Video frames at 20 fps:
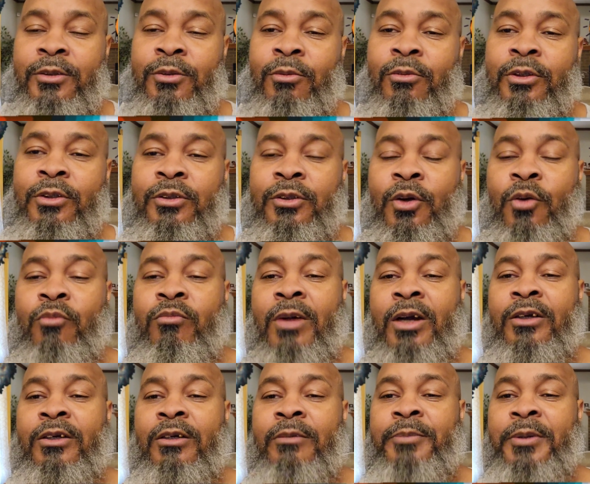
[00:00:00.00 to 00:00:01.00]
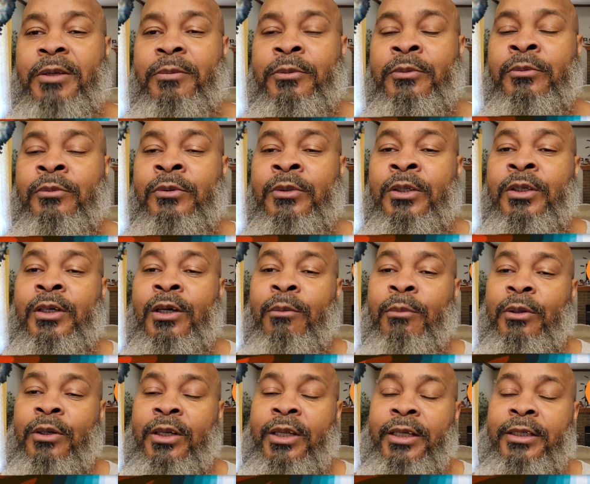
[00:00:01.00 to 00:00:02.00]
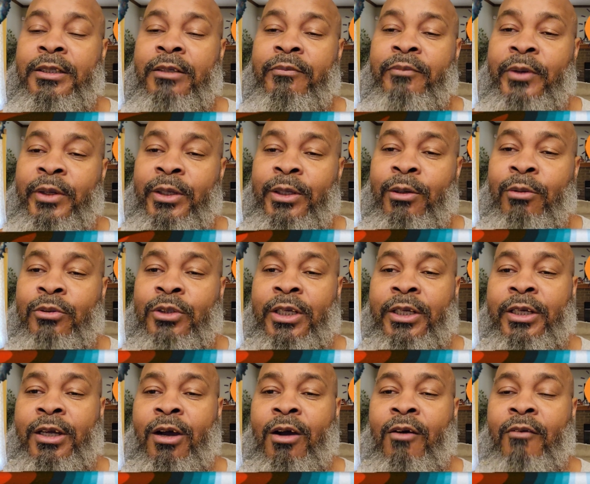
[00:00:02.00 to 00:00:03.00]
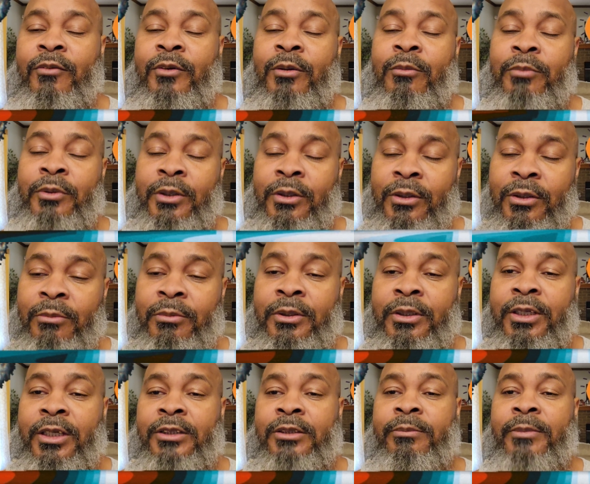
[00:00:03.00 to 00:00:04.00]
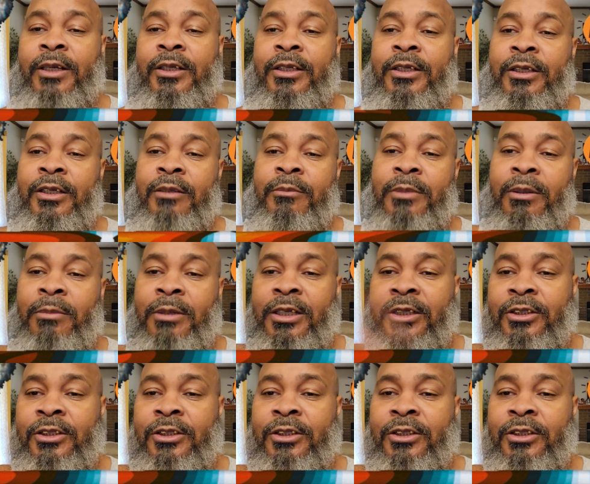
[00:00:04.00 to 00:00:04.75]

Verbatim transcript: So on this note, my good people, I'm gonna let the video take off and I'm gonna play a little bit catch it by the end, but